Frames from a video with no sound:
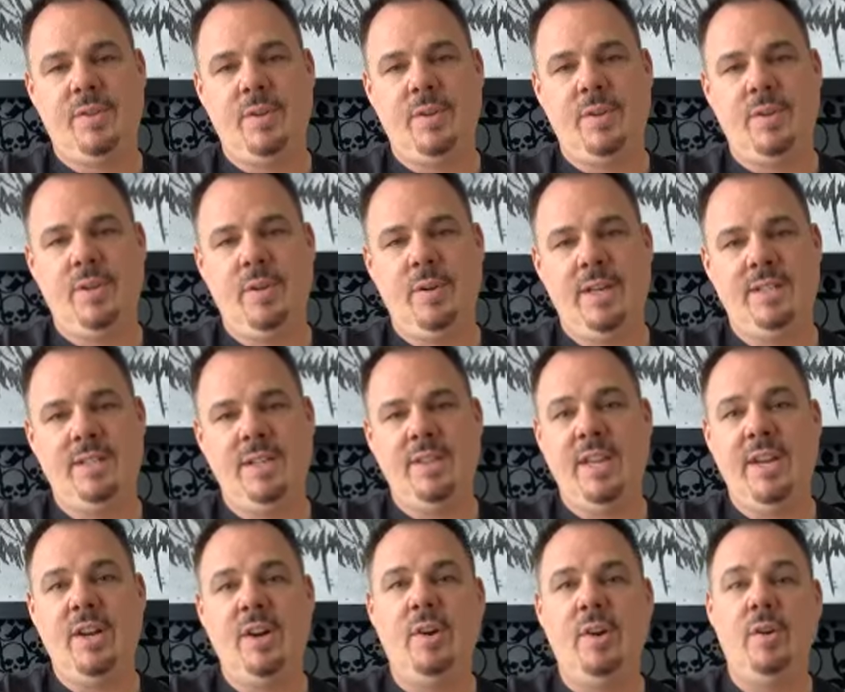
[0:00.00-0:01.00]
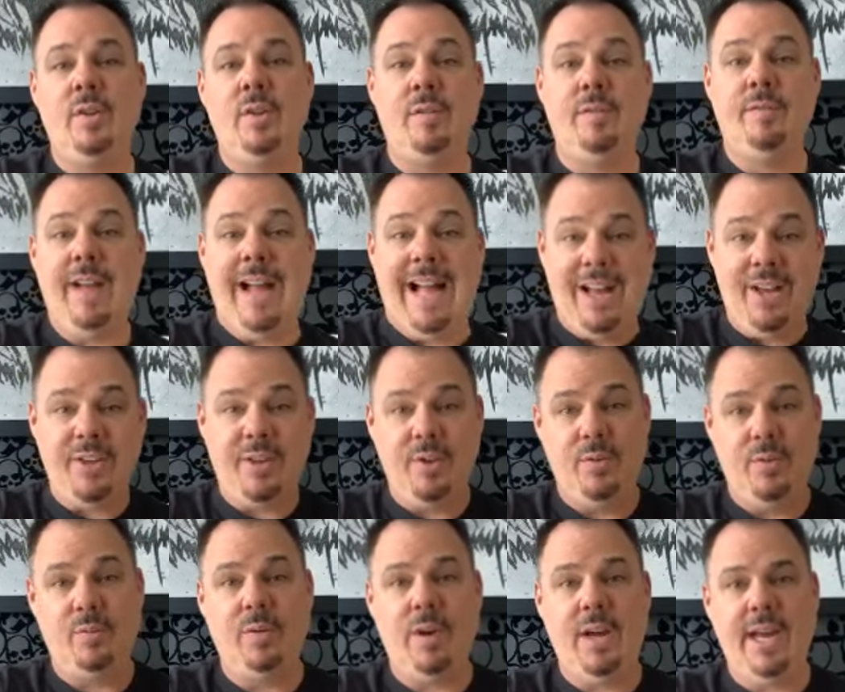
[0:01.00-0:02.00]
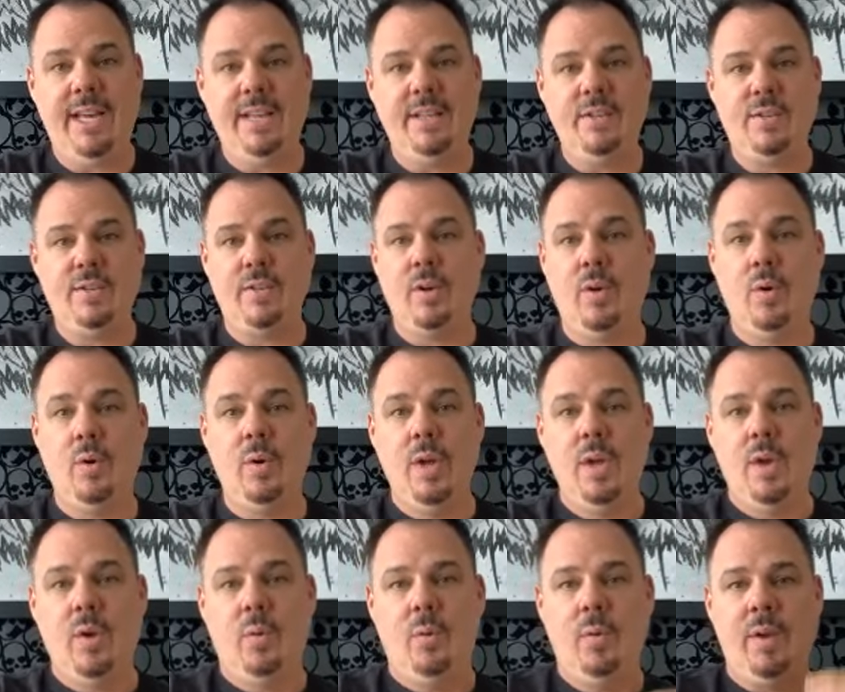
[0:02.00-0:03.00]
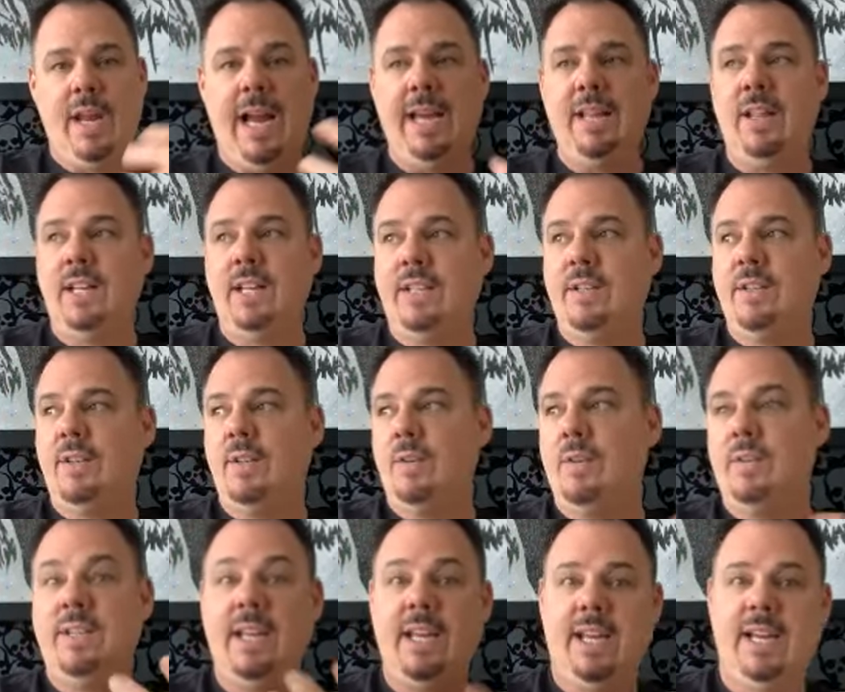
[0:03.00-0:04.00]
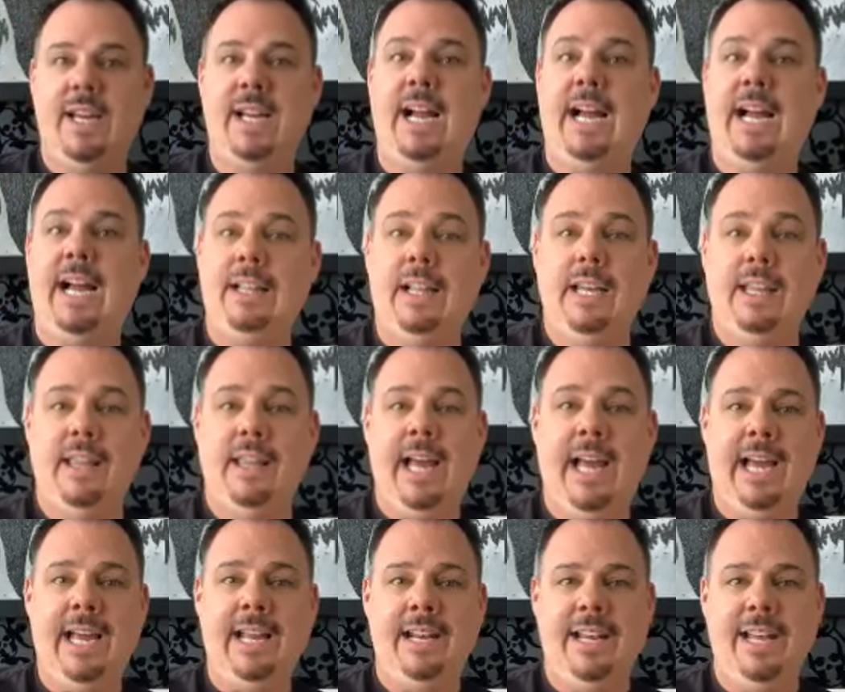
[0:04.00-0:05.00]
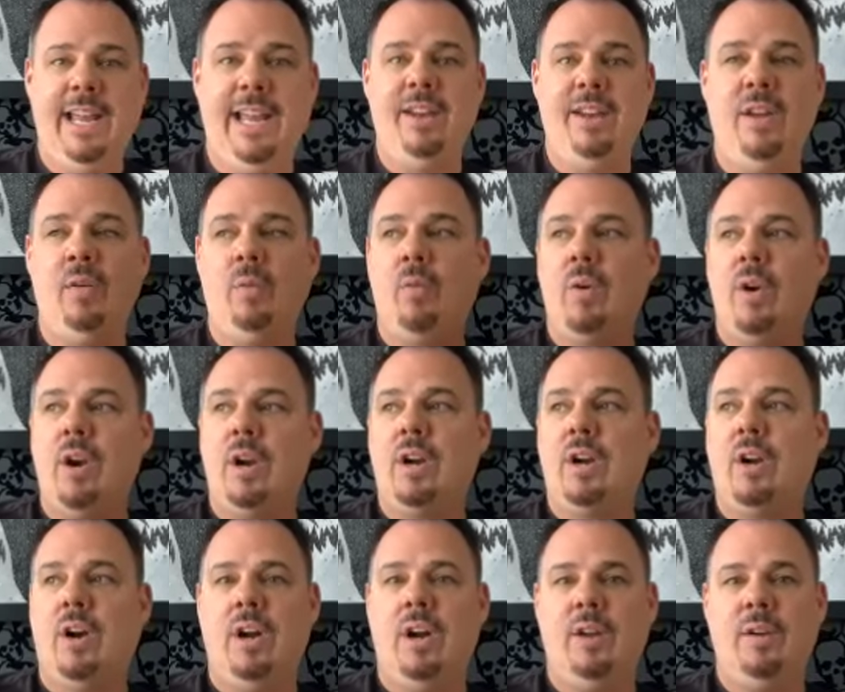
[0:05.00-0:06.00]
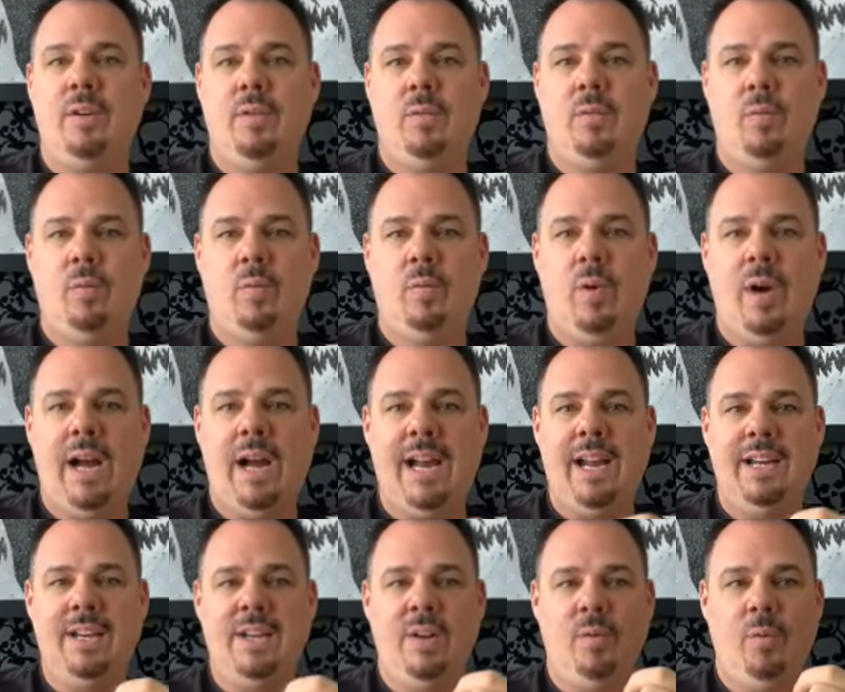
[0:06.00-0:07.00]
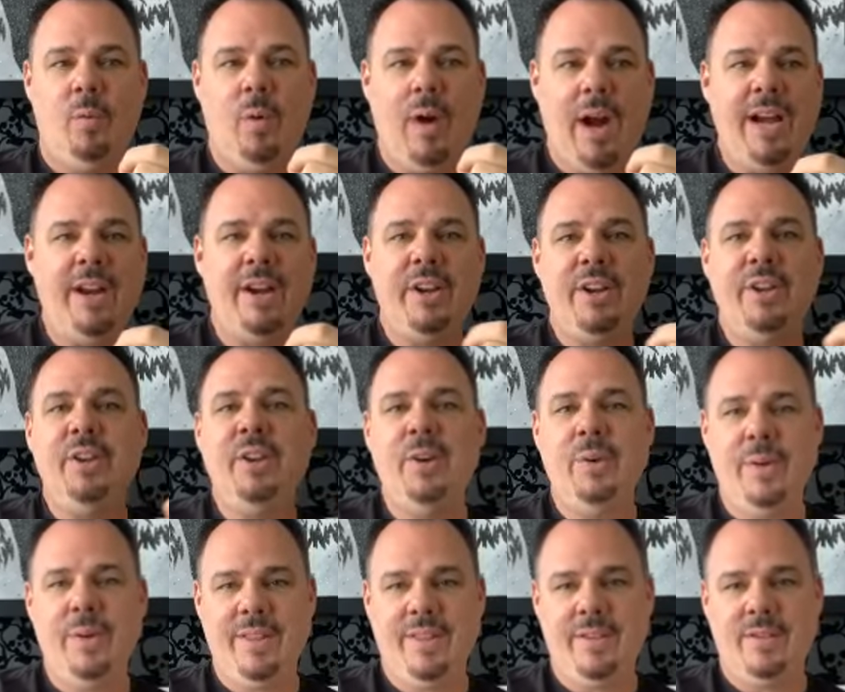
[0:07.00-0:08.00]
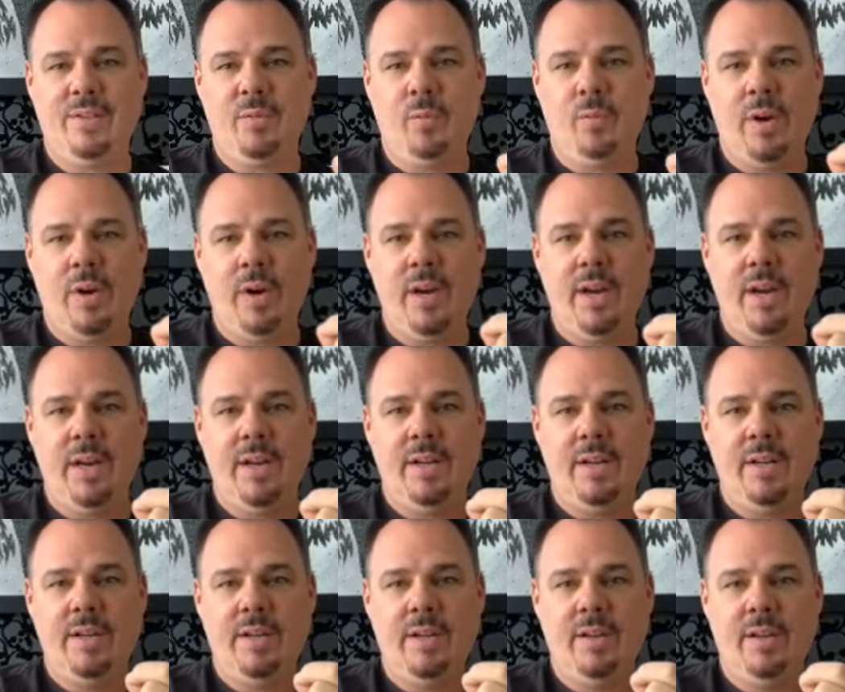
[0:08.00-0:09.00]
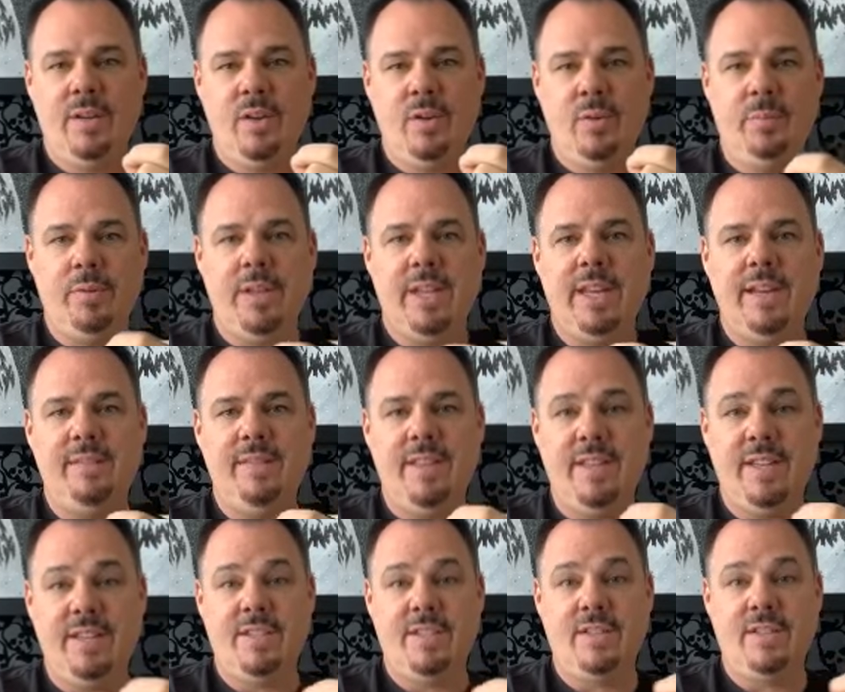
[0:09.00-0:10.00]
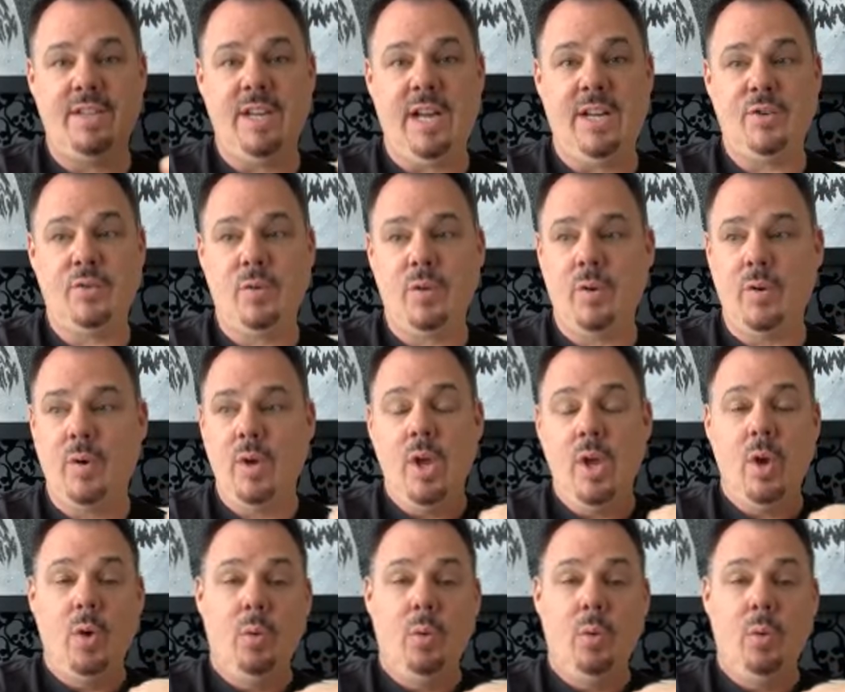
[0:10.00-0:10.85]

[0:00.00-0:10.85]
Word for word: they're doing is they they don't know their value, right? And so what I like to do is take a guy like that and then work on why why are you doing this? Where do you believe that this is not true?